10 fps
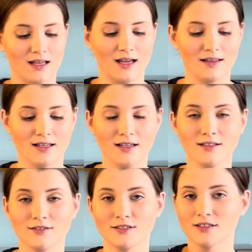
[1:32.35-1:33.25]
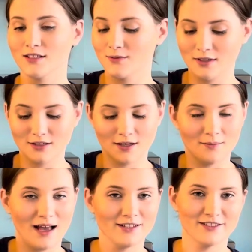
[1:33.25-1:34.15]
And then you're just gonna want to start
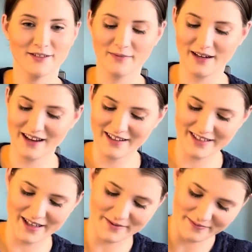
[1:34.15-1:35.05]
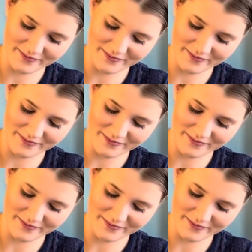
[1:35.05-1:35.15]
mashing your bananas up.